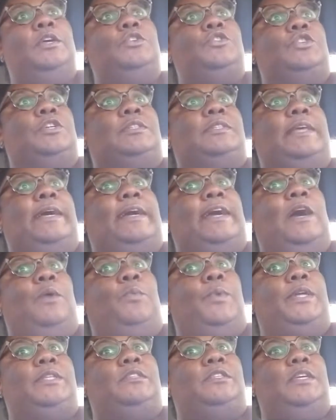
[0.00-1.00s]
Just like I
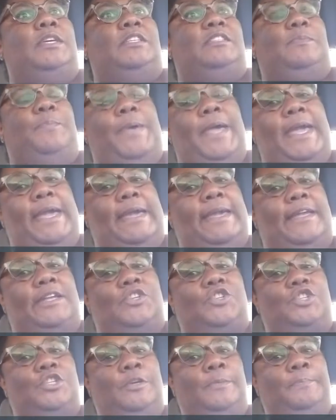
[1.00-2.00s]
went to his
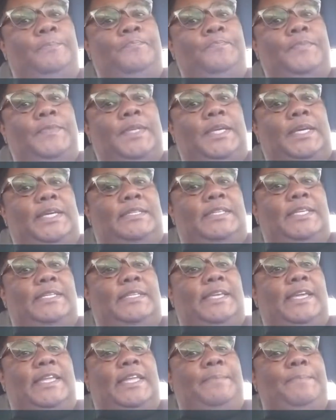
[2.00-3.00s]
page, because he
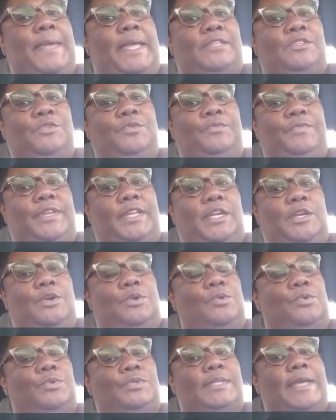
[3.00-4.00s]
made 2
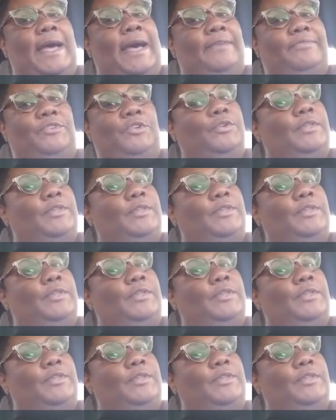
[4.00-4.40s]
videos after